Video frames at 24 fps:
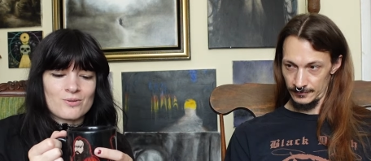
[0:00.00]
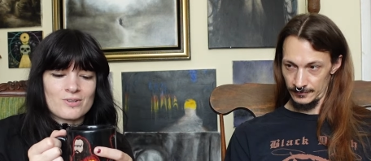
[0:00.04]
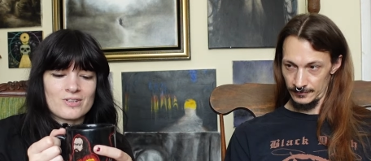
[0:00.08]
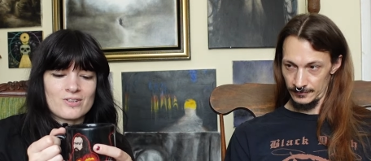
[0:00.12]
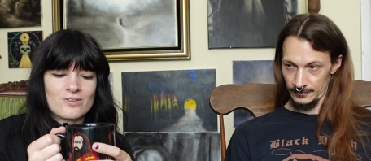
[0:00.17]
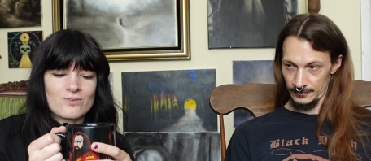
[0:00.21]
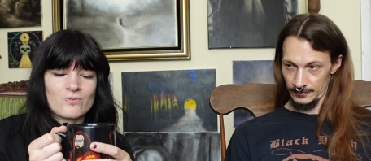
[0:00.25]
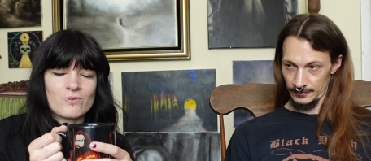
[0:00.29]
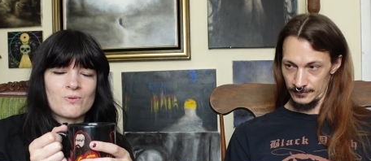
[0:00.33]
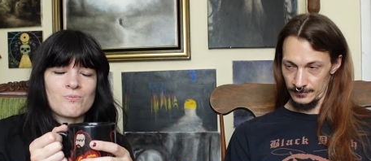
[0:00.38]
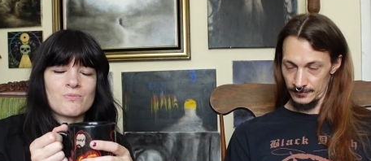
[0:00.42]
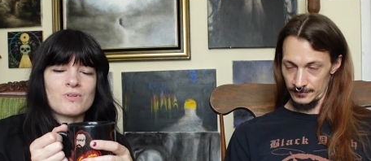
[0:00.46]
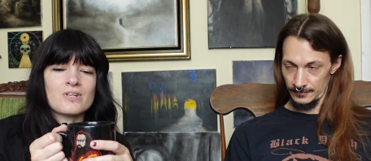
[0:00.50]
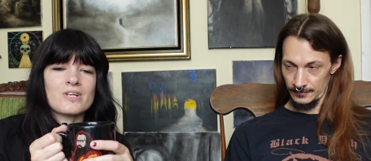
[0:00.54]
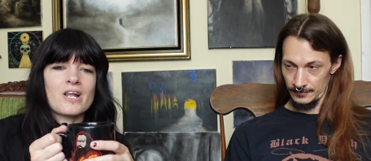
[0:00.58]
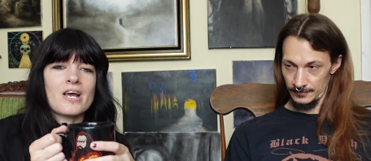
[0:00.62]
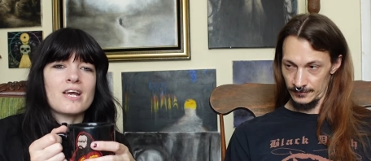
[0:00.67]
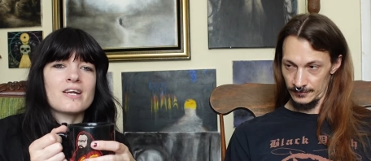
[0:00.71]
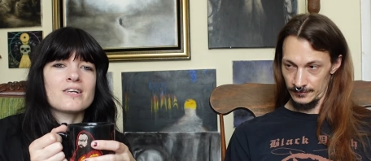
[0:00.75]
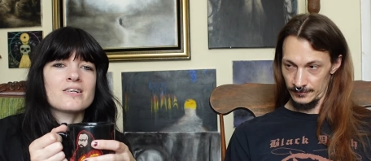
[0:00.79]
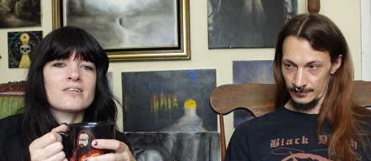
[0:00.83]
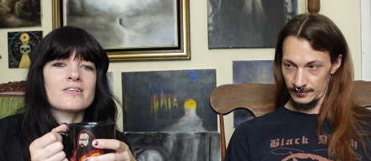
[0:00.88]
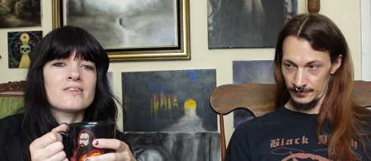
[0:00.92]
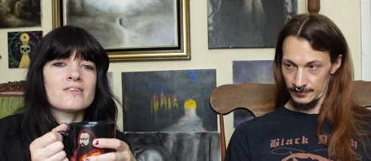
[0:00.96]
Speaker 1: is from the
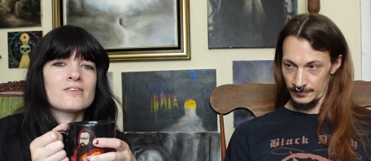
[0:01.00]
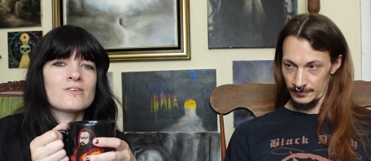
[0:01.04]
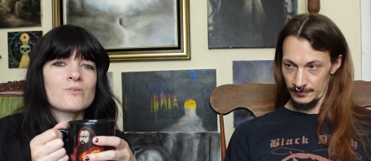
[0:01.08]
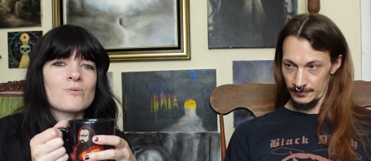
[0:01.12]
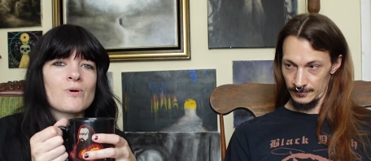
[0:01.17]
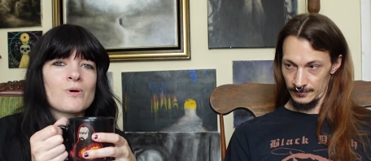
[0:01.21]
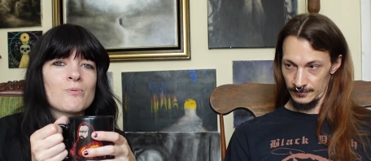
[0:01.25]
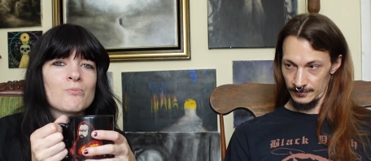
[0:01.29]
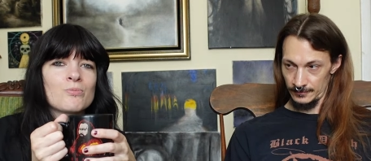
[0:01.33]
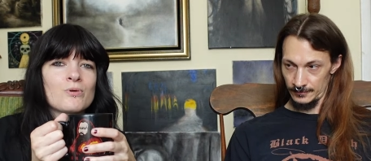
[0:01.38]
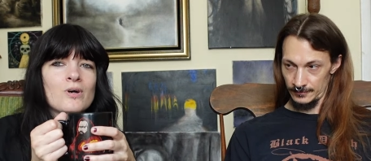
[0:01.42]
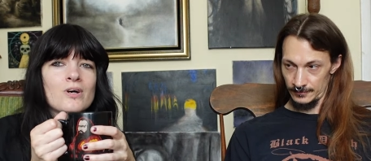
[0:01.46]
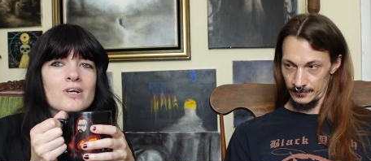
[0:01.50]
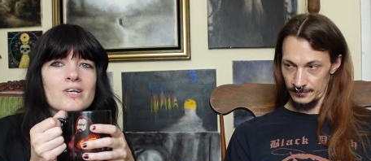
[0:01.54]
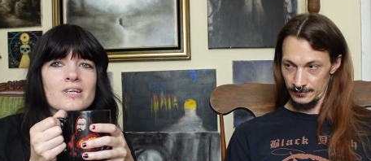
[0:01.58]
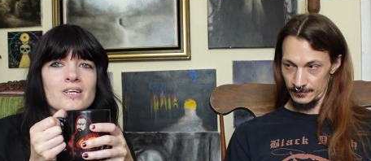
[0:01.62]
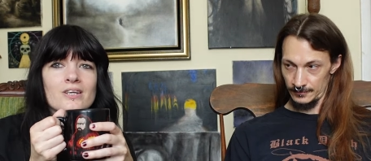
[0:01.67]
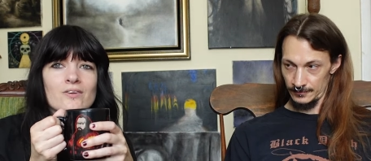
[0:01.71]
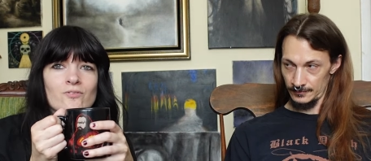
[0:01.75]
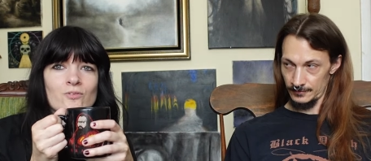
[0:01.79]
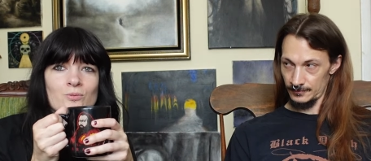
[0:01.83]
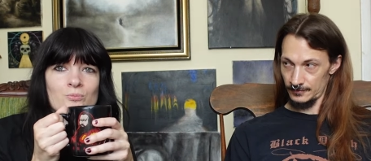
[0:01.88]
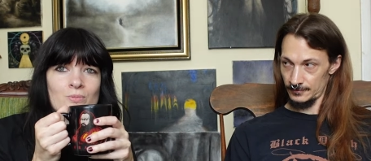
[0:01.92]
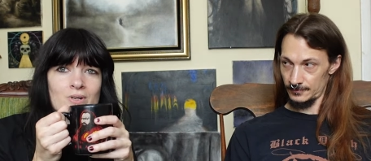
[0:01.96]
90s, so I'm probably
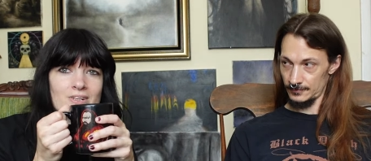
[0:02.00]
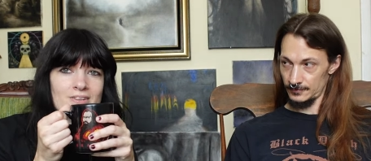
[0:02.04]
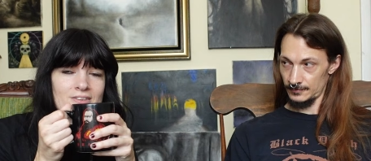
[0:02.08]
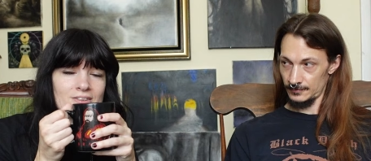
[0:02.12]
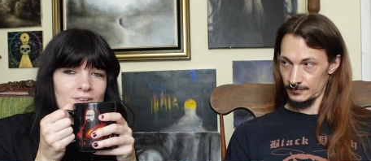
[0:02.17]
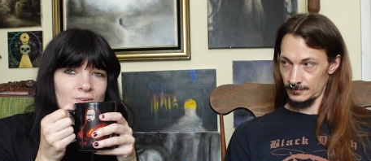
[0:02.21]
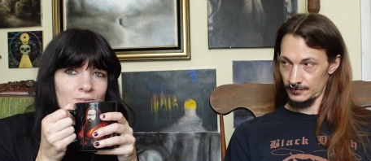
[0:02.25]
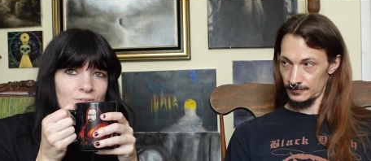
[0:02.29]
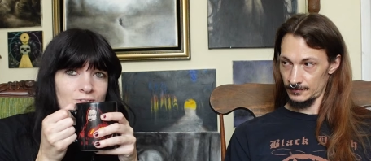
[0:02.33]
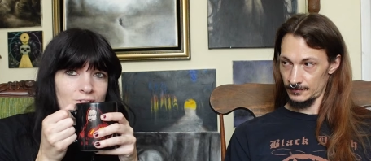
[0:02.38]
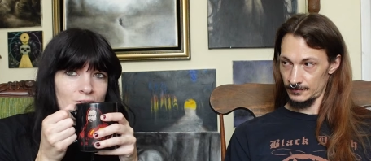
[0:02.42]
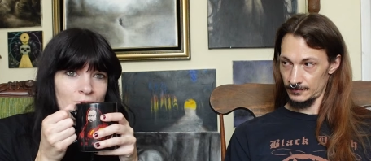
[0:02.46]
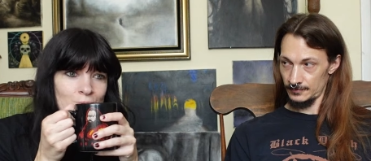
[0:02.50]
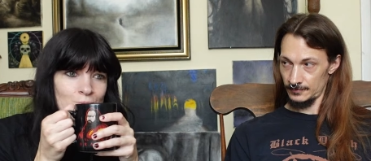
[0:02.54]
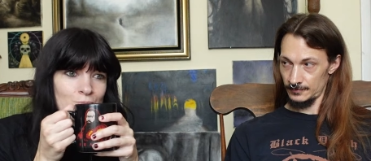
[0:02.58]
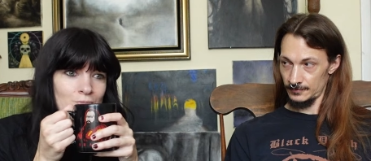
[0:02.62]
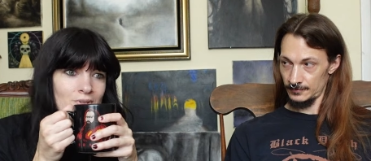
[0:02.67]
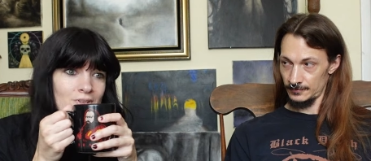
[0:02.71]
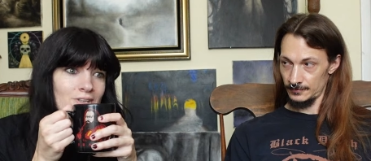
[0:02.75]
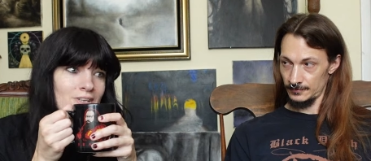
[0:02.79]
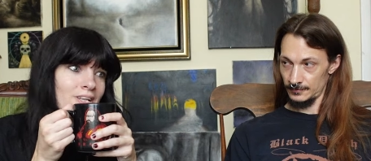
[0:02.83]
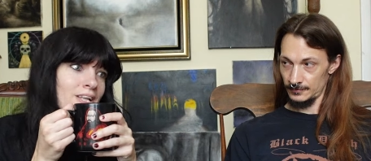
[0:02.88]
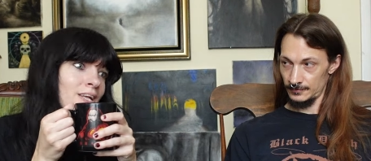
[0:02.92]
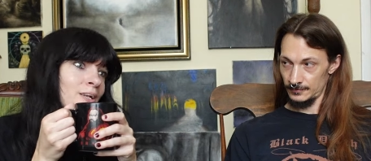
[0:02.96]
giving myself
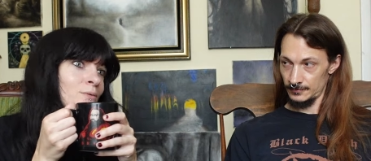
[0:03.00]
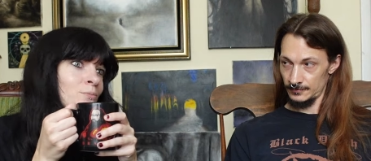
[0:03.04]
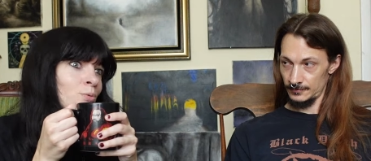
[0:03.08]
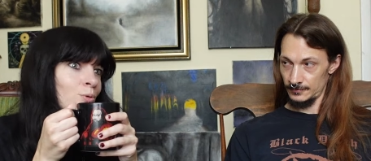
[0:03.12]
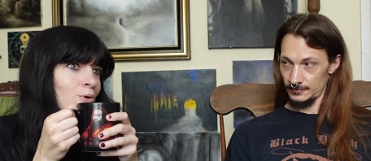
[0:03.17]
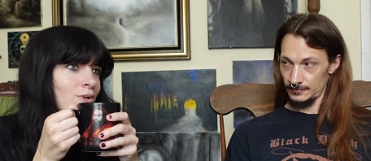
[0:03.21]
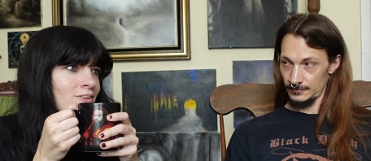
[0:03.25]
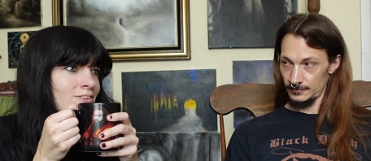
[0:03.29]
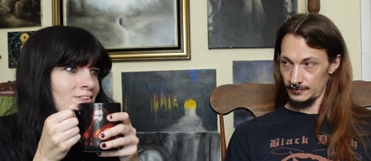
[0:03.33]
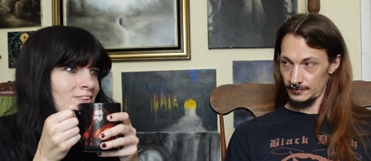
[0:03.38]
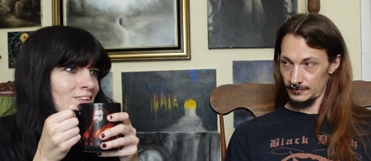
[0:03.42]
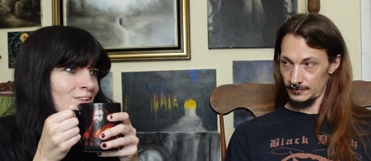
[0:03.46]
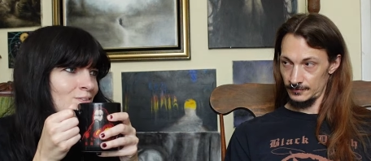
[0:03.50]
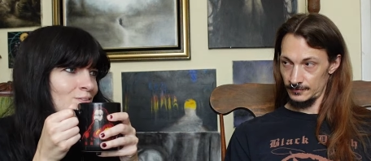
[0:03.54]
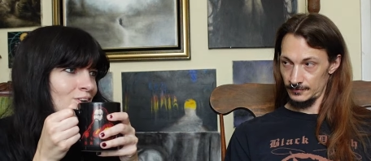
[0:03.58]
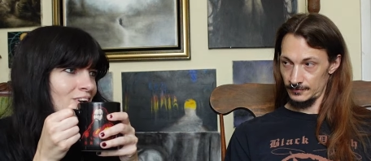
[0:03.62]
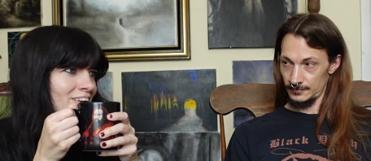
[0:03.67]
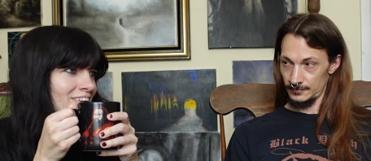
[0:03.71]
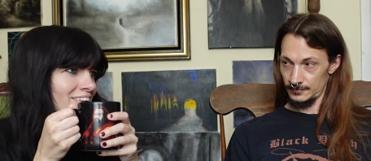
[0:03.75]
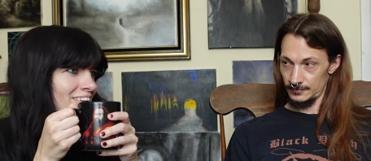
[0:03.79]
some lead poisoning right